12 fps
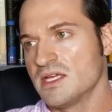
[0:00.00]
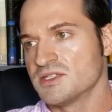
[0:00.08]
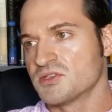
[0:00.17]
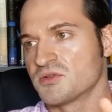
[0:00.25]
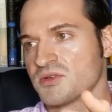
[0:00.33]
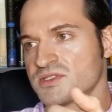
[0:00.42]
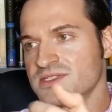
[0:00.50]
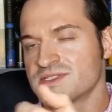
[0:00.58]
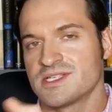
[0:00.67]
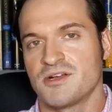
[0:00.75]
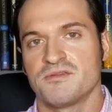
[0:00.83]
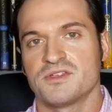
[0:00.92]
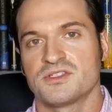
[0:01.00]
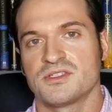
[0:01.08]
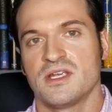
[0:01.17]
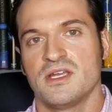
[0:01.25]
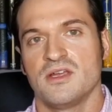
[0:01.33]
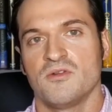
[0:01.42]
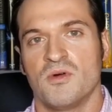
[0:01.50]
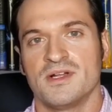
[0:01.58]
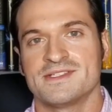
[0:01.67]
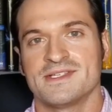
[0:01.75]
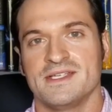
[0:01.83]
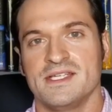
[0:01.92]
Is it towards the selfish
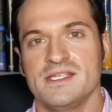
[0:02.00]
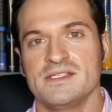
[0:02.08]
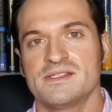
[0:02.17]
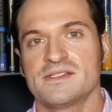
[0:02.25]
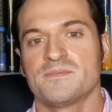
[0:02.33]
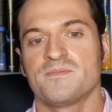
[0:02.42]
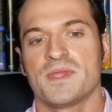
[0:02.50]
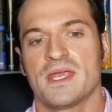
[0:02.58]
wants and needs?